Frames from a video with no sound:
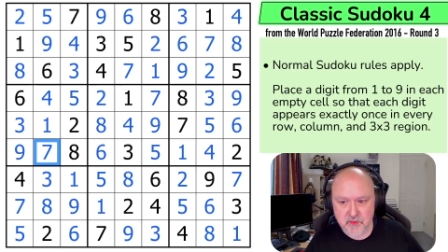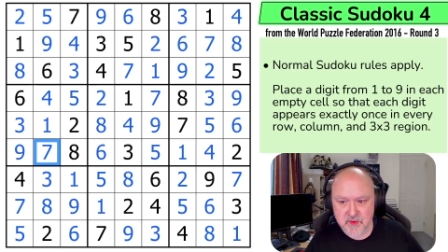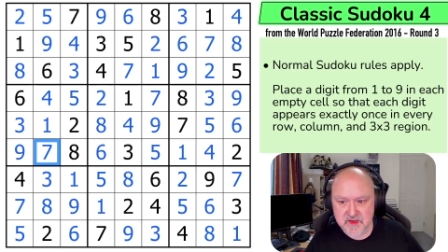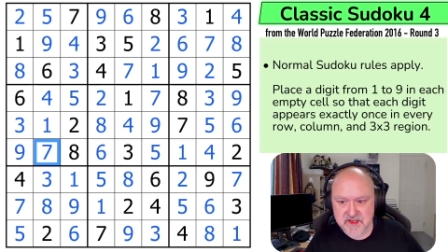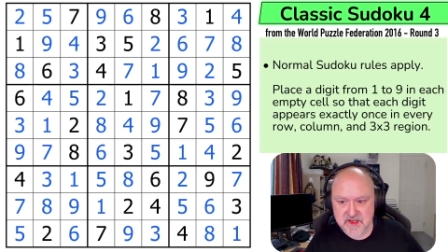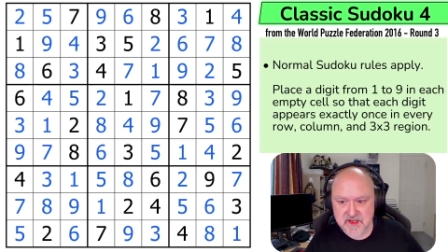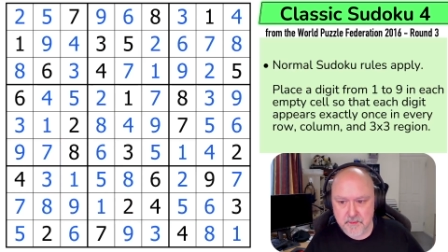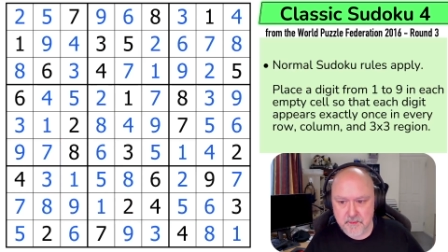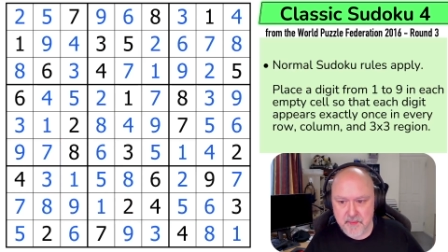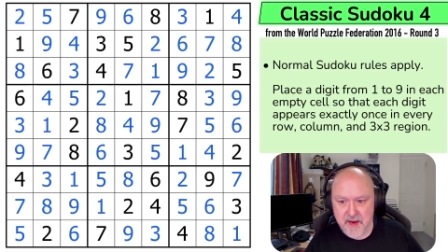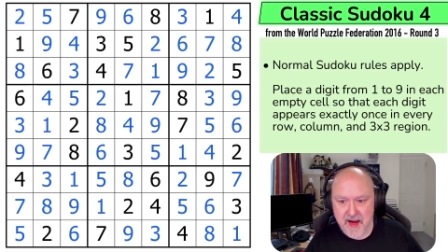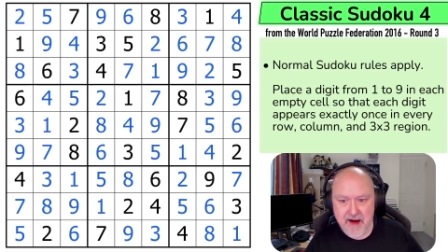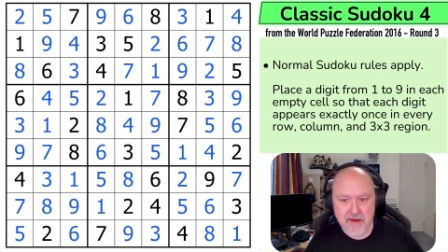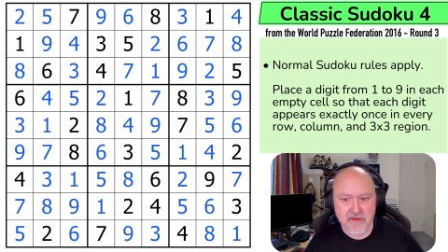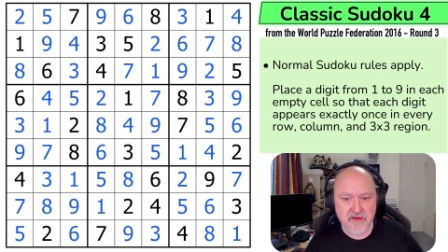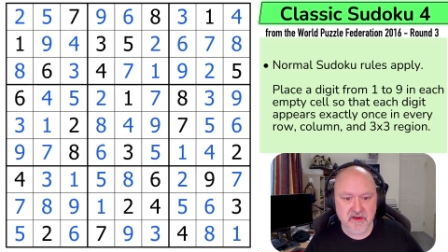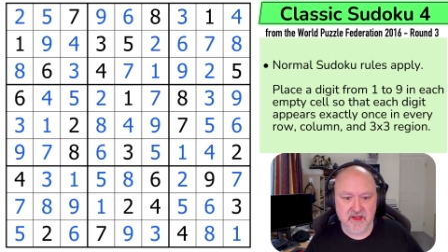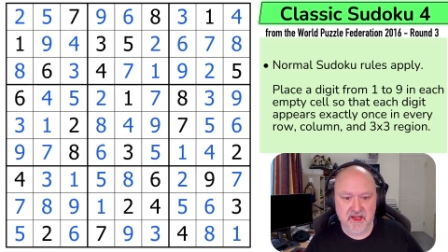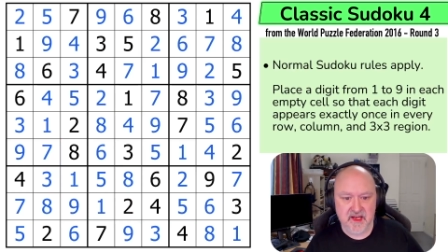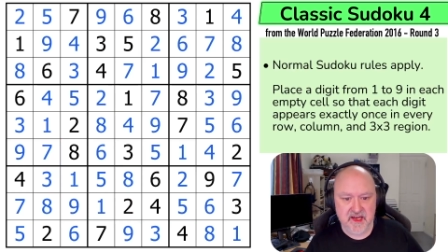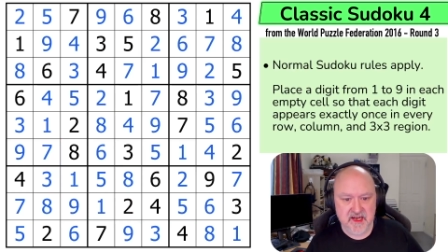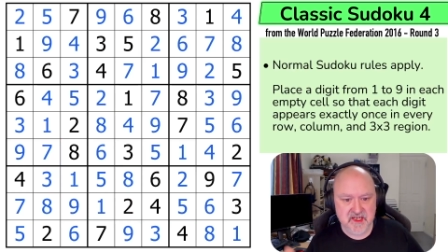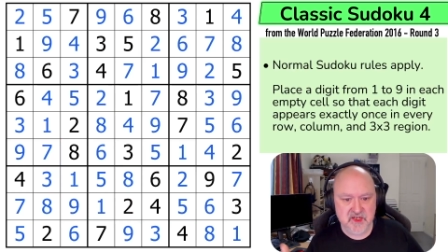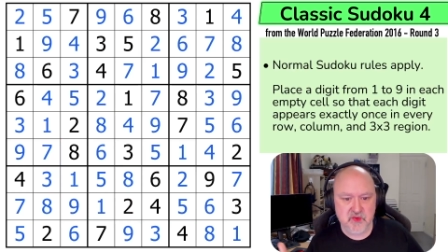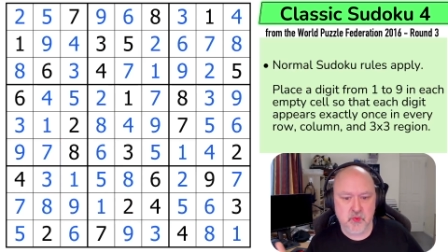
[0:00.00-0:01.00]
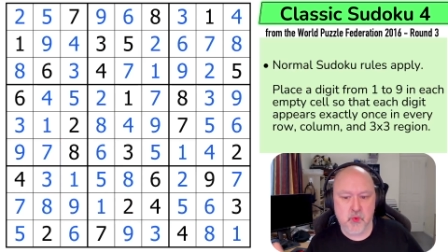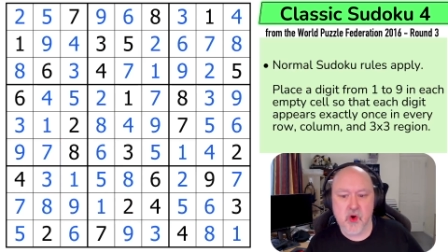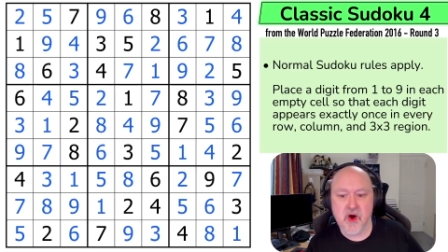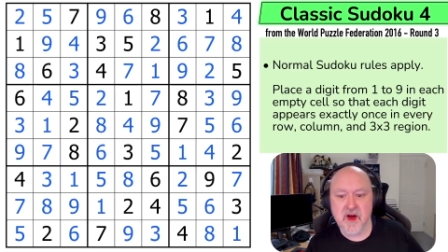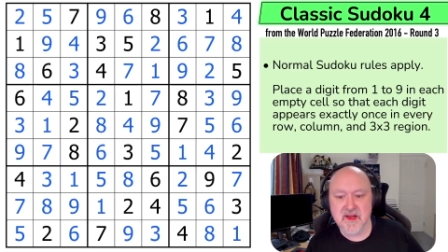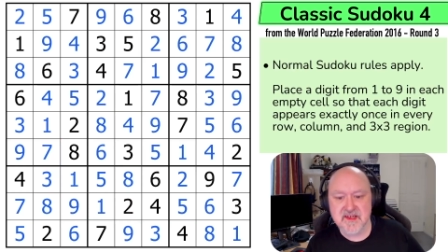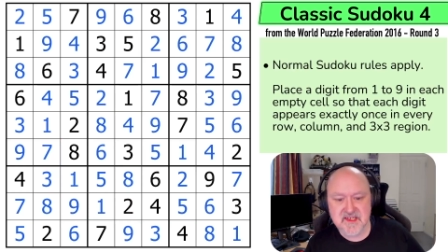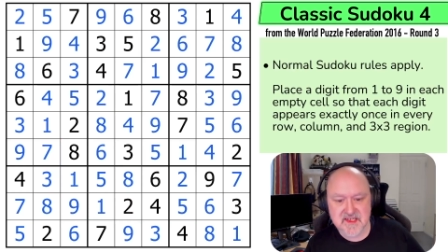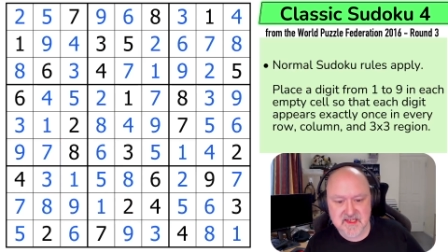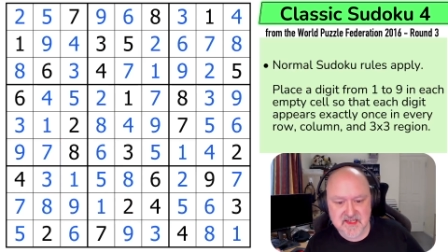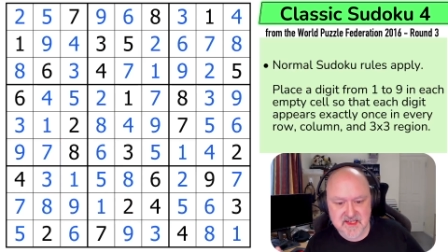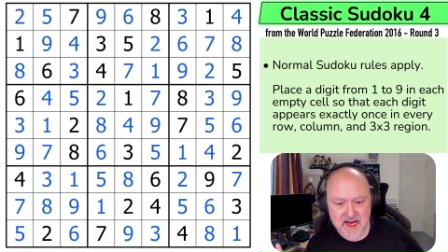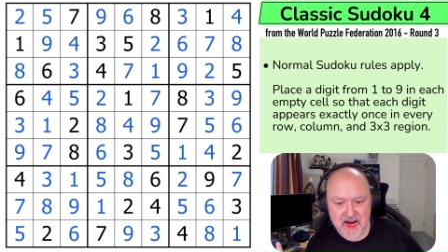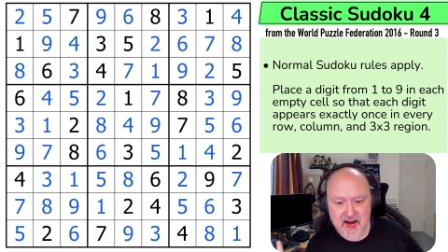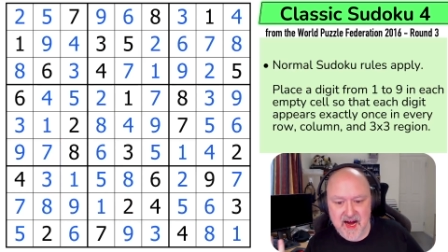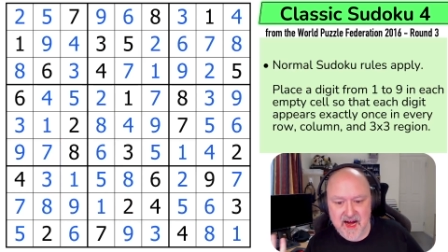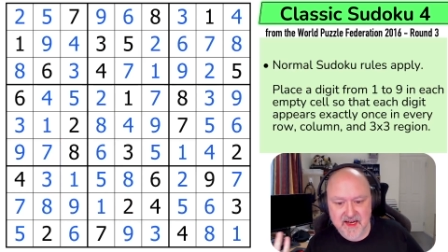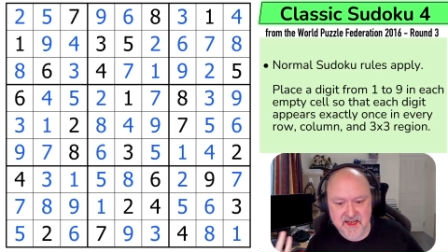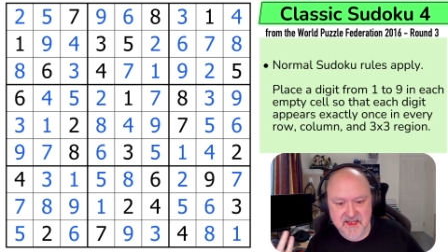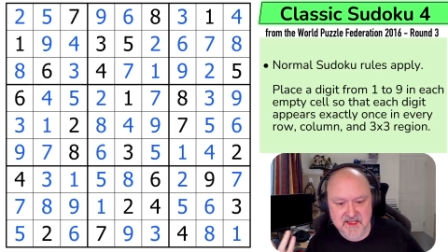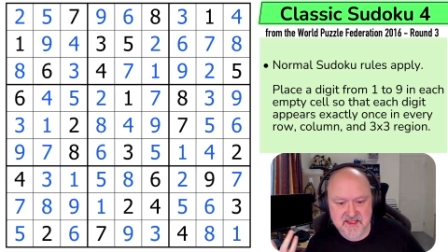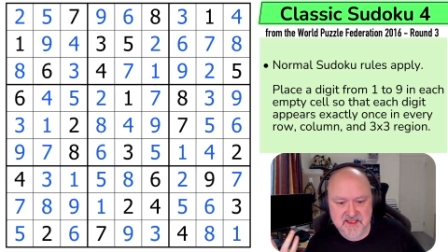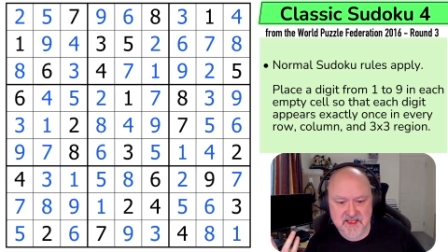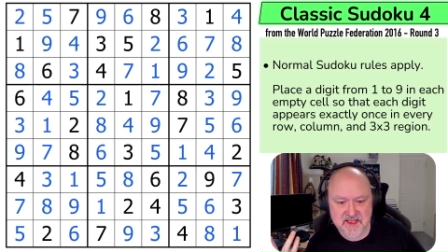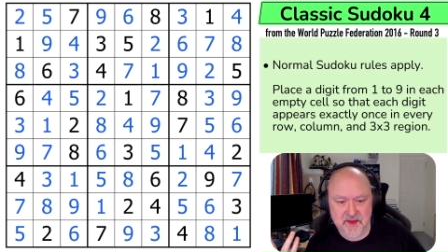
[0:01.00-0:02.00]
was apparently twice as
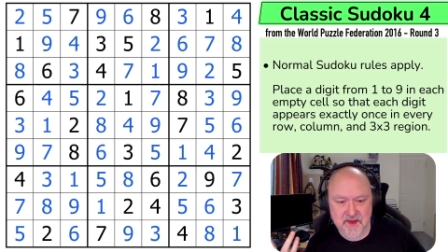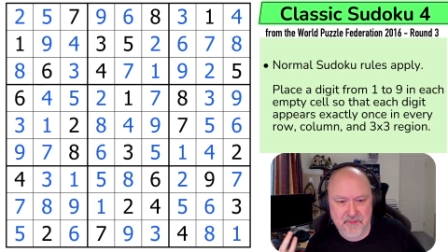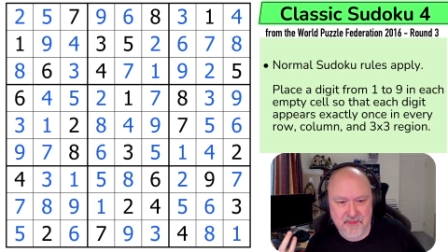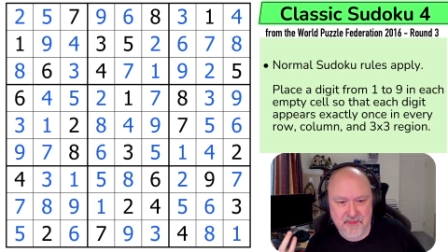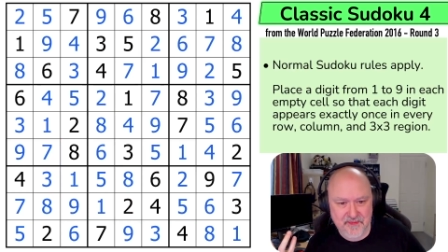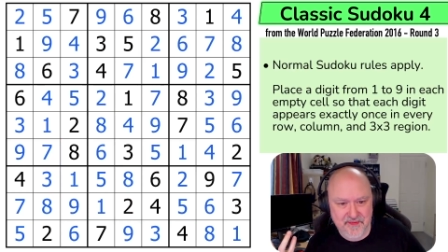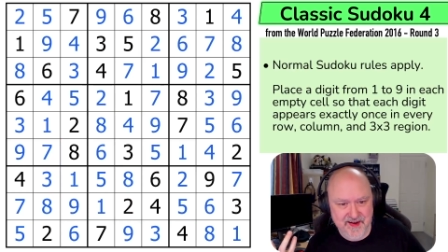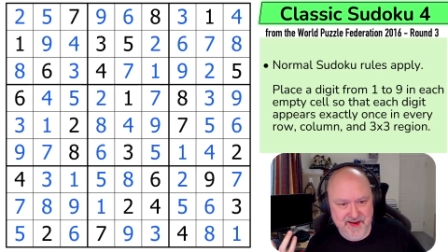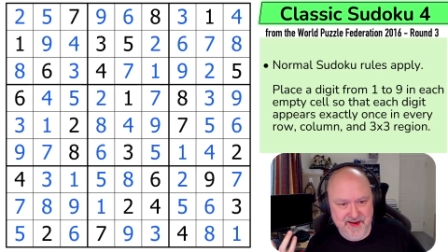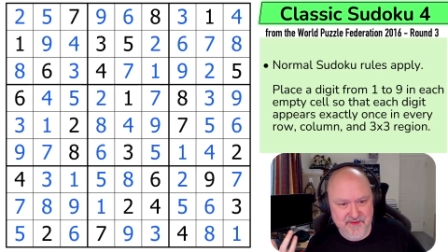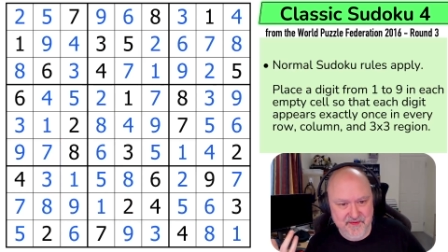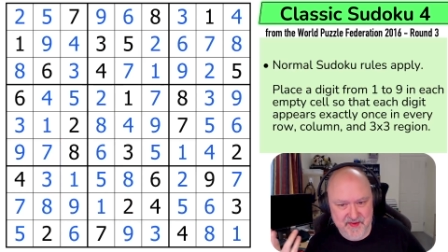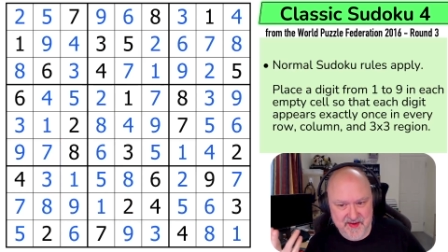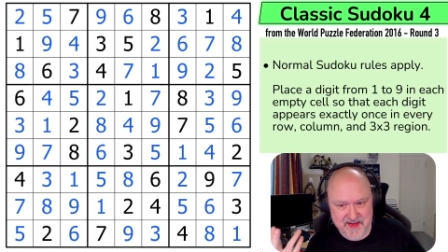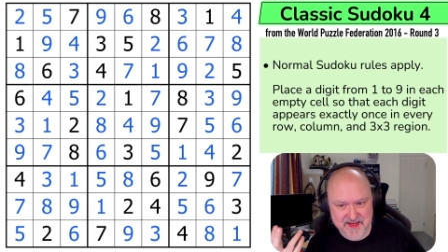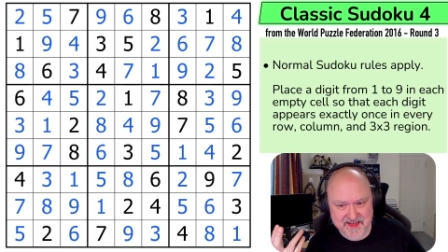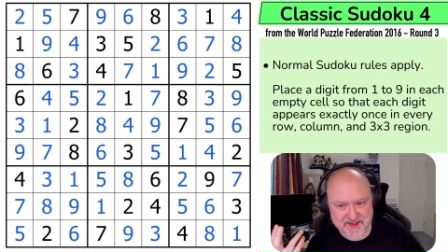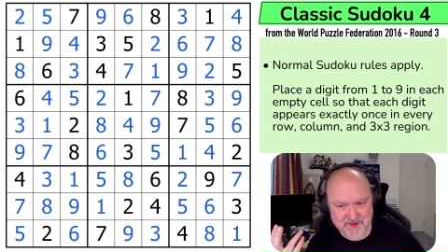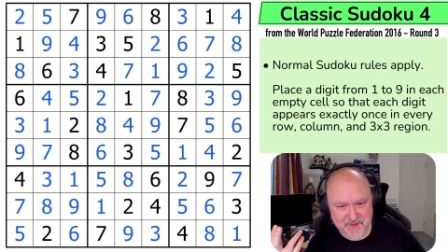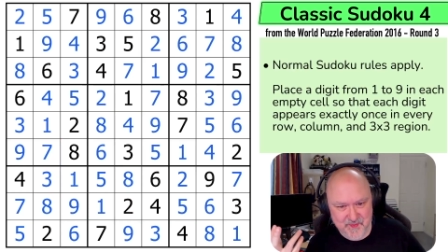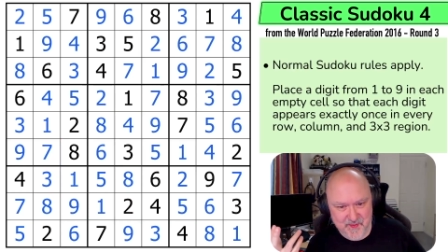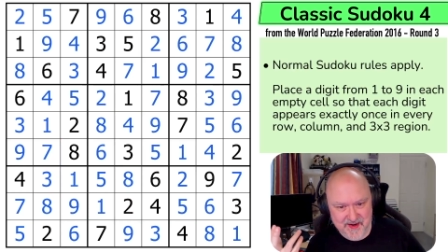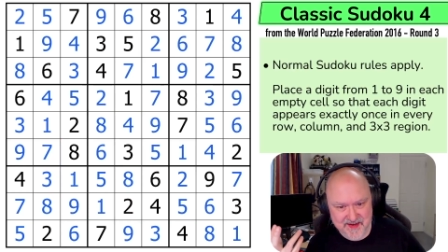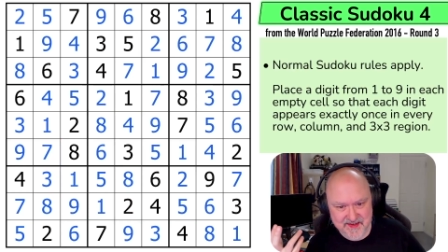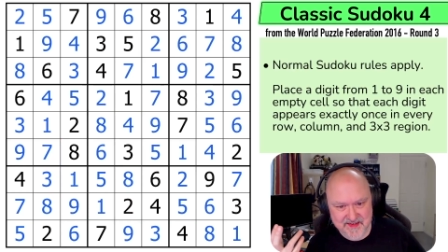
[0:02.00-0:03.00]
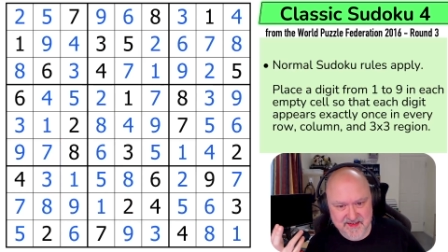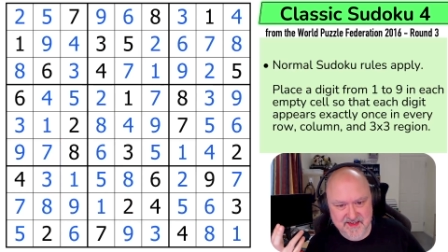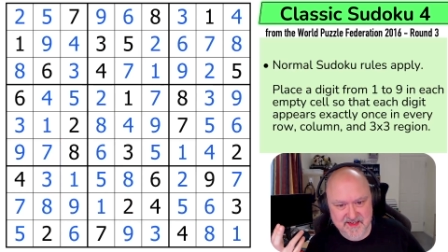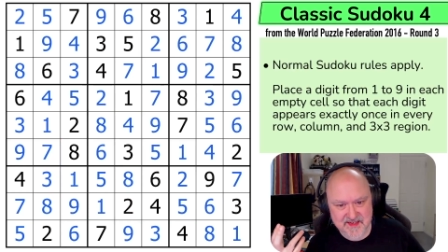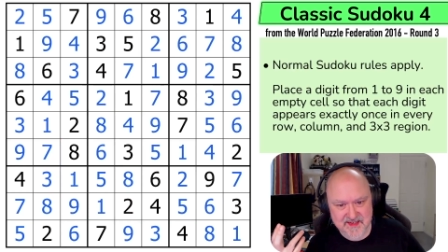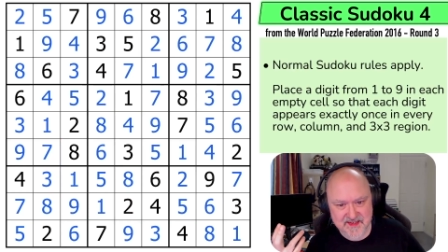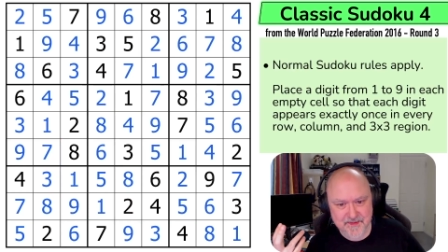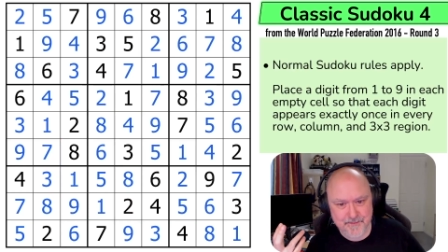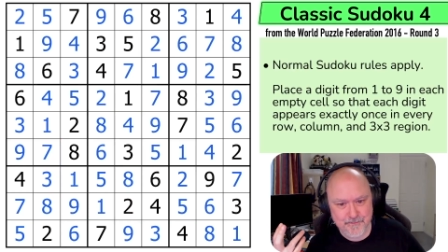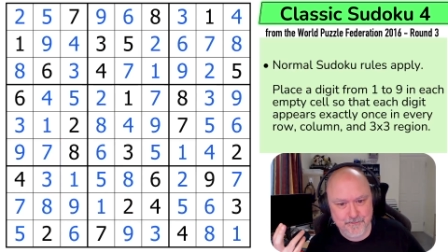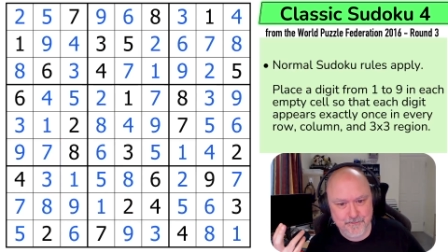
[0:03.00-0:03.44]
hard as the previous ones.